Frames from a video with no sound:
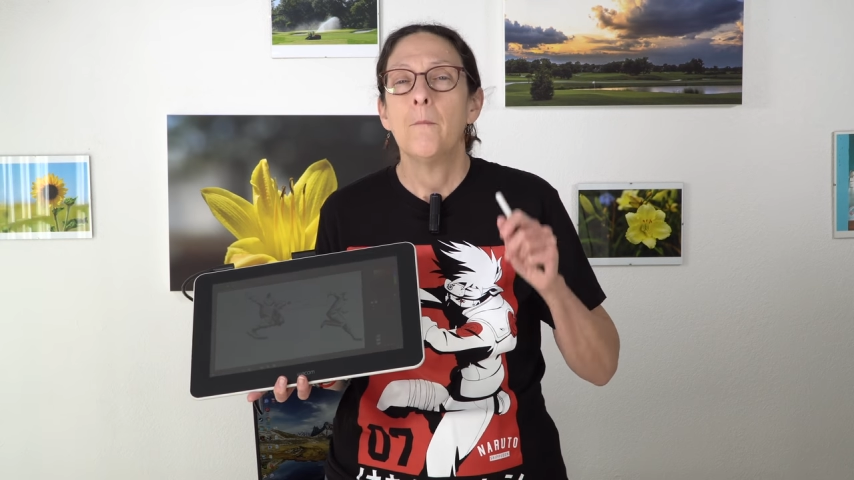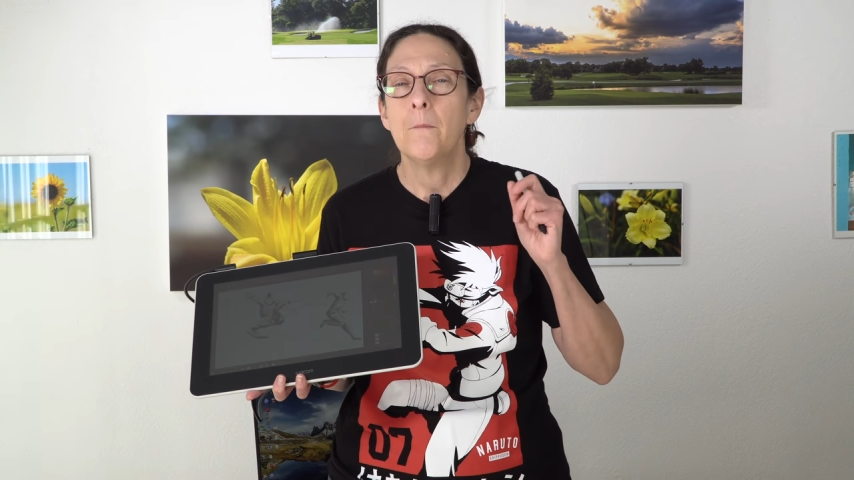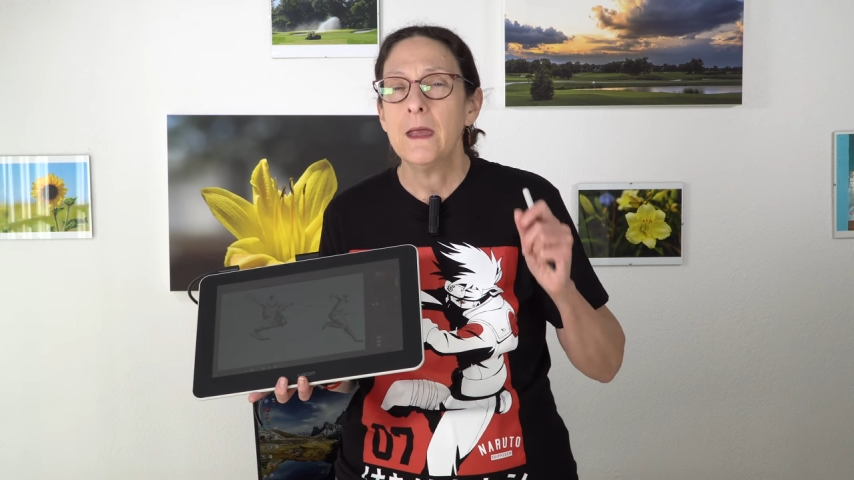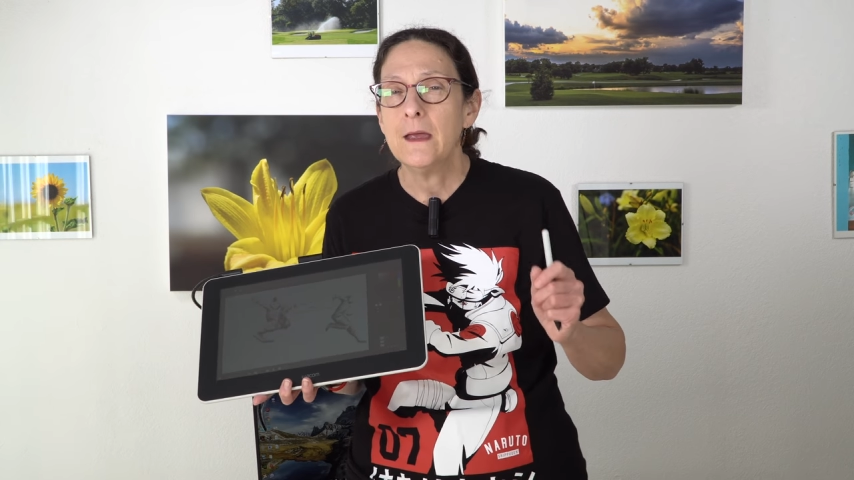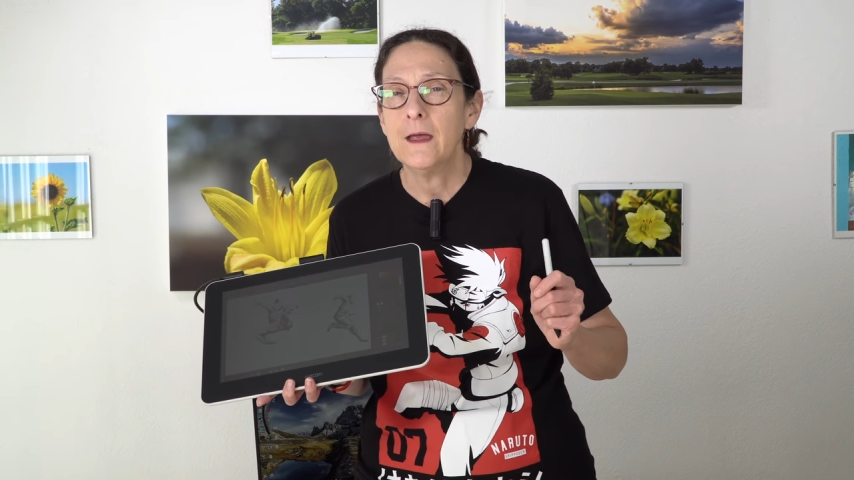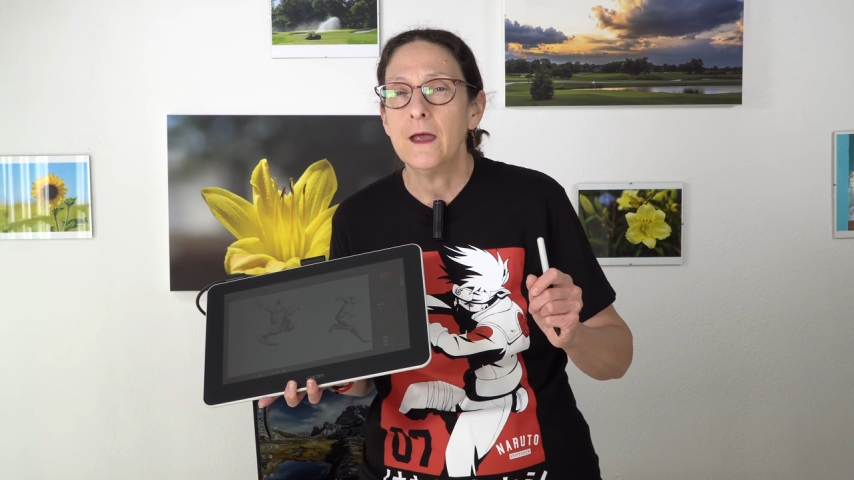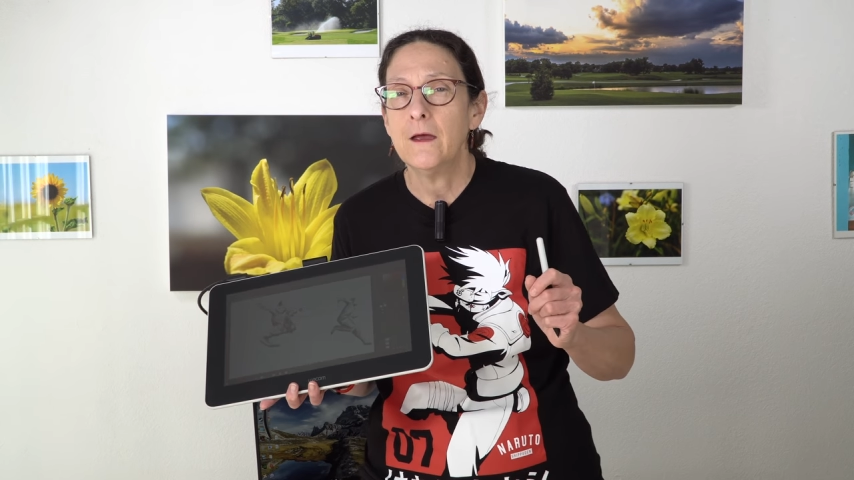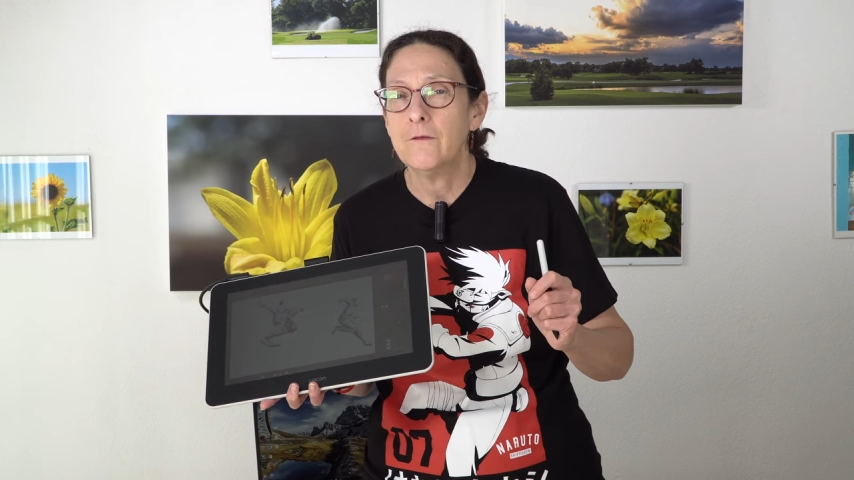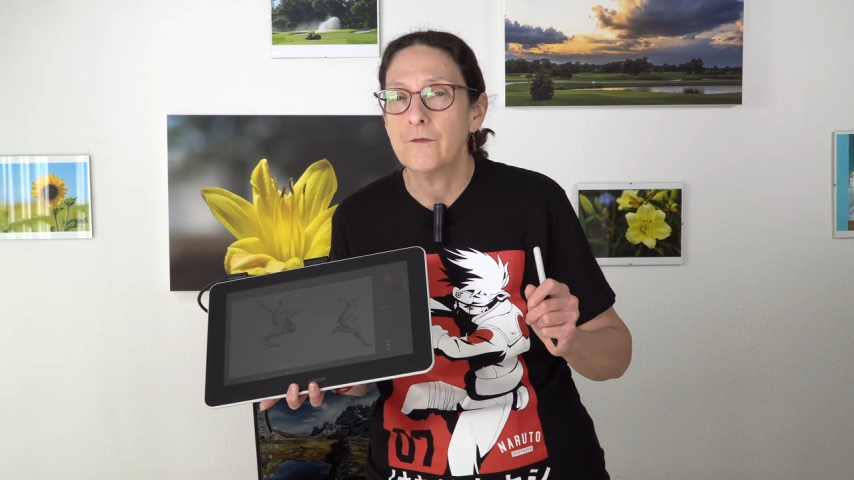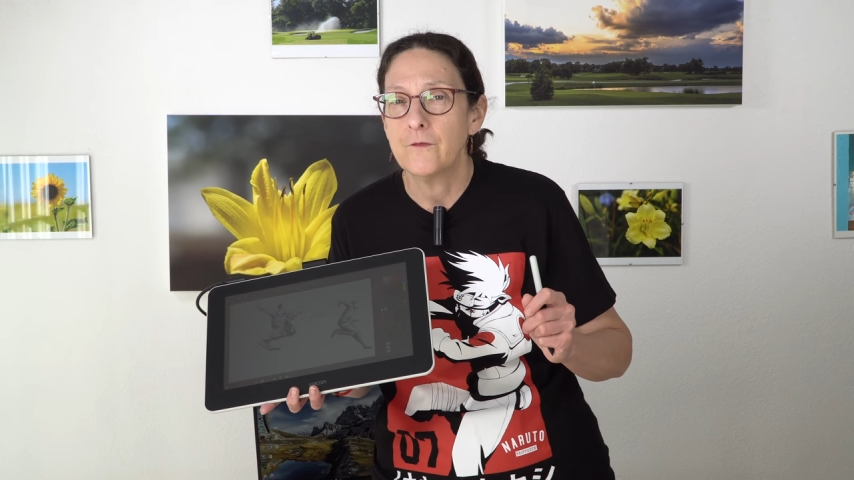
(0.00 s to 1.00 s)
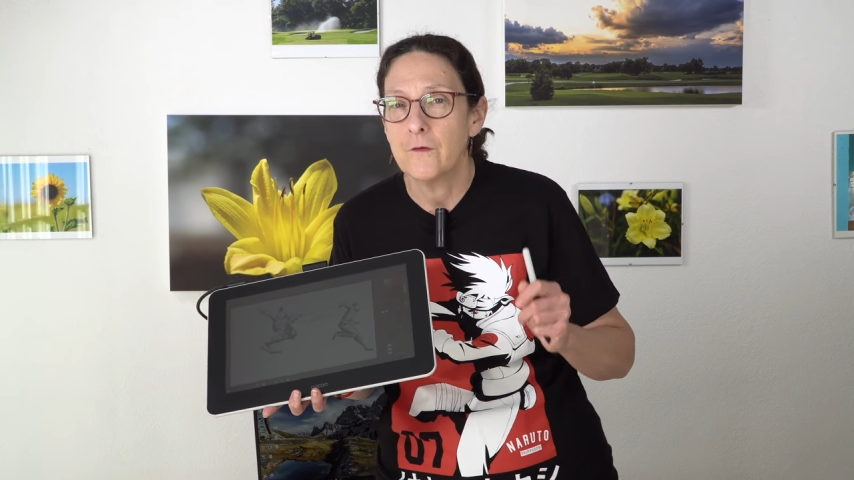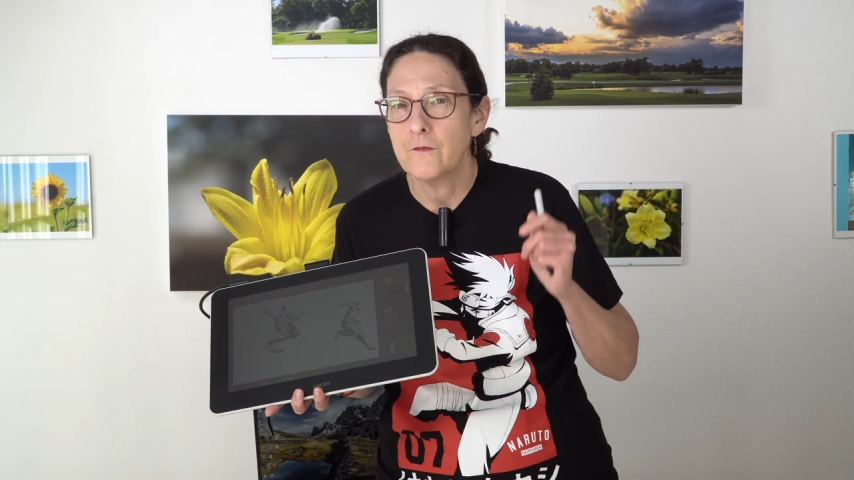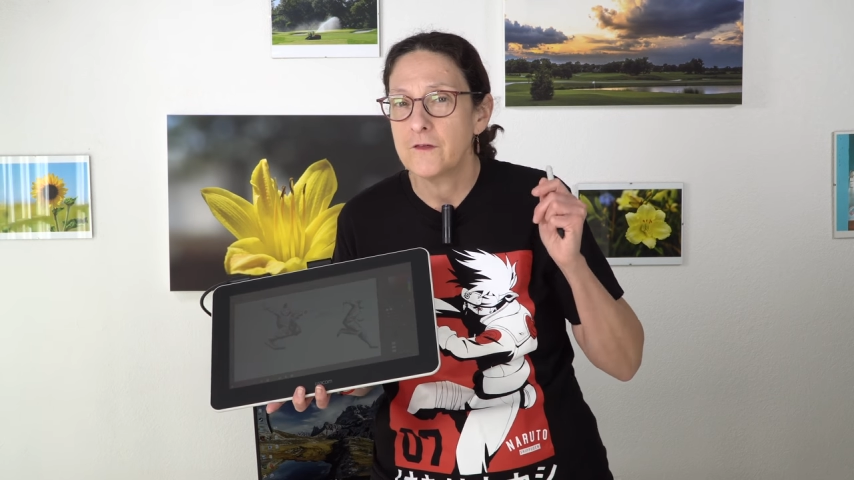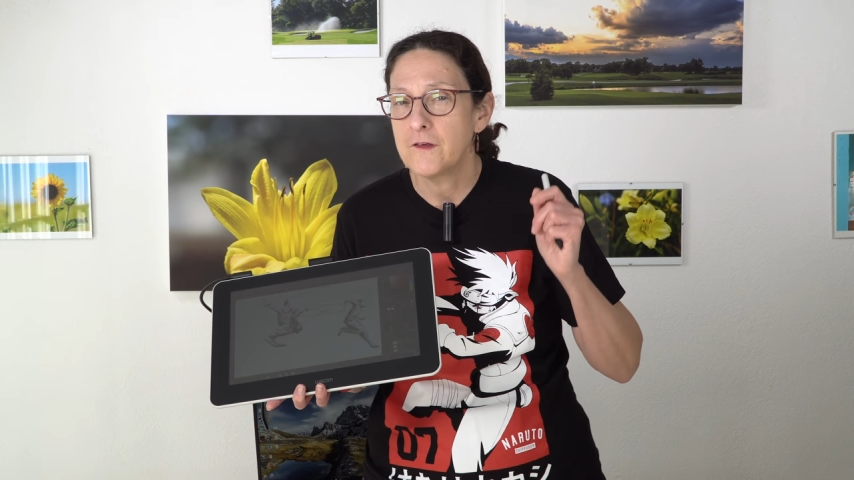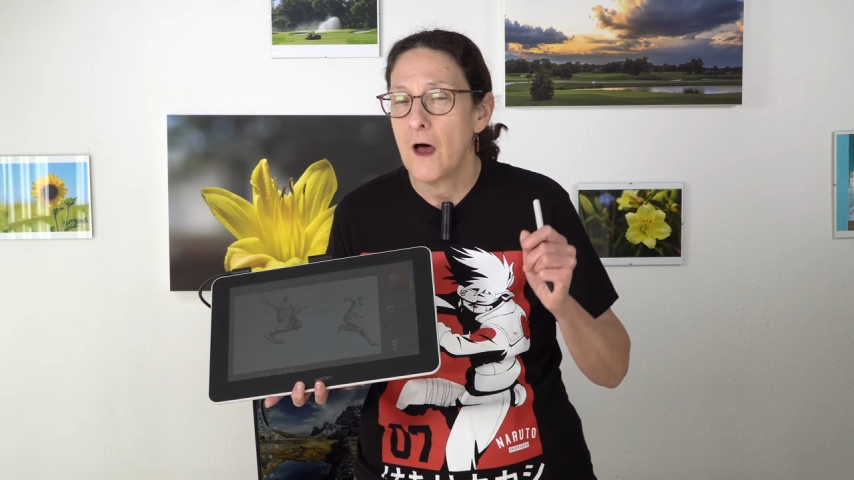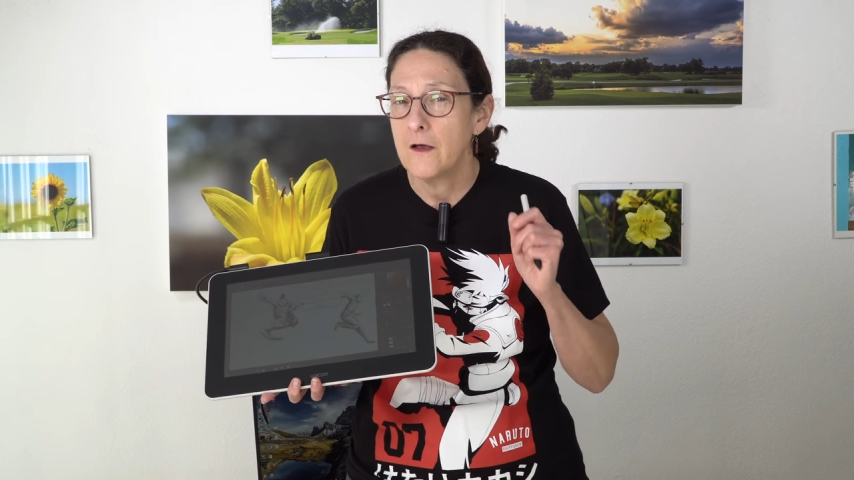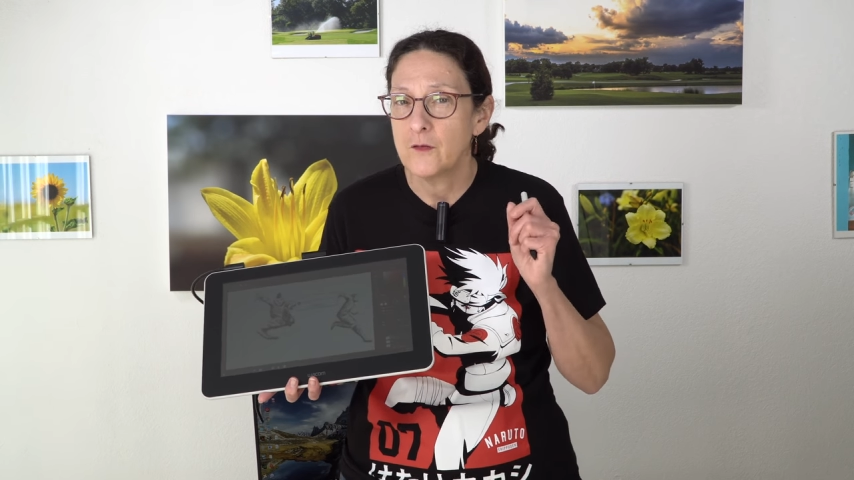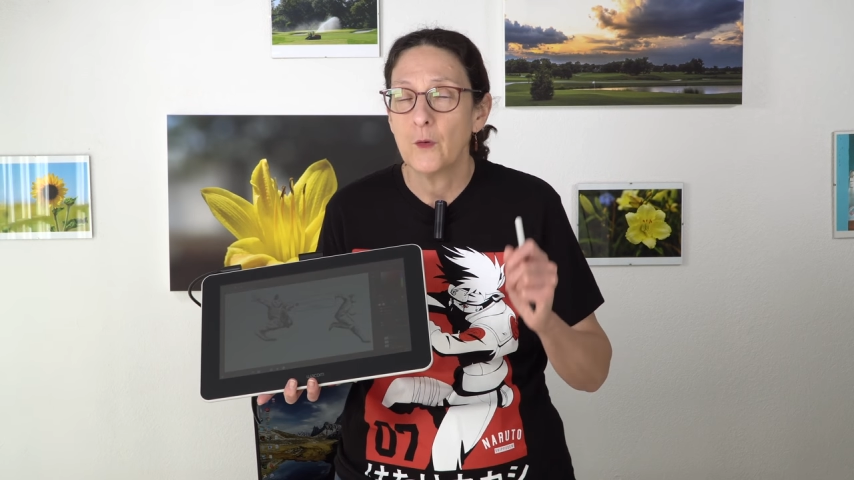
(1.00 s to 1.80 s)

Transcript: Me, if size